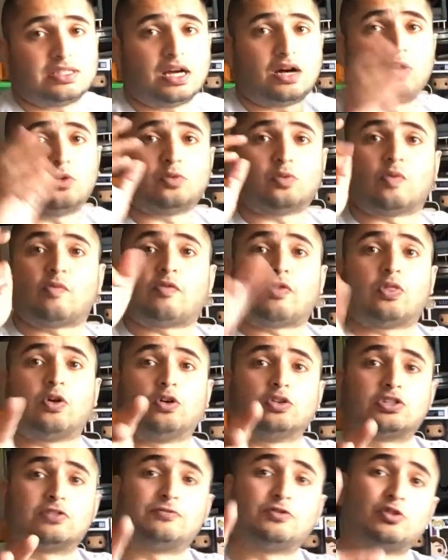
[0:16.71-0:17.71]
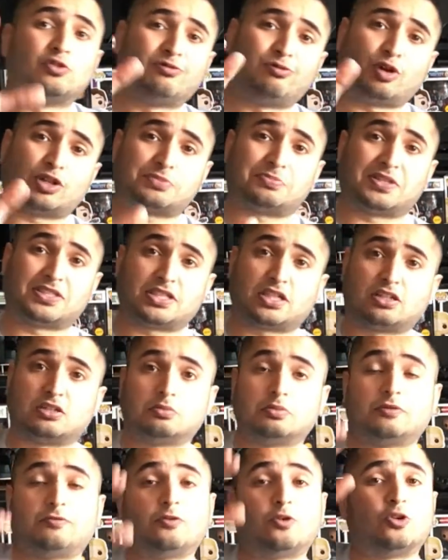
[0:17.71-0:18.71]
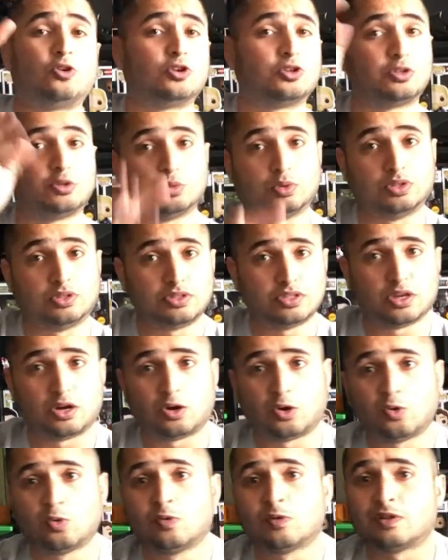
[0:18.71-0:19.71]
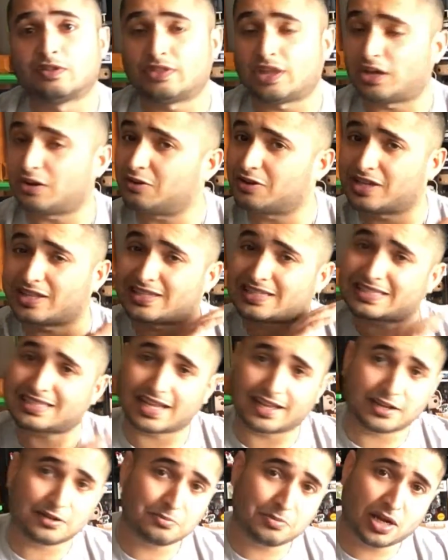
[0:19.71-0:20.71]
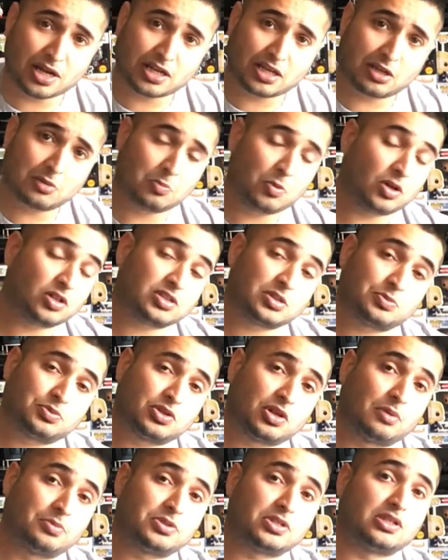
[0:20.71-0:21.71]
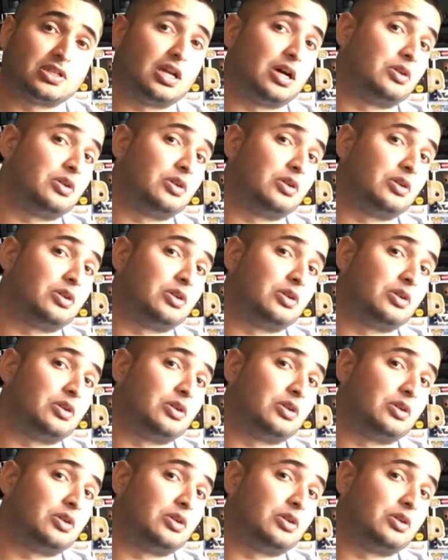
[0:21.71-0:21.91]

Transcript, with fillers: Now, for those of you who've watched my channel before, you will know that I don't get the standard My Geek Box subscription.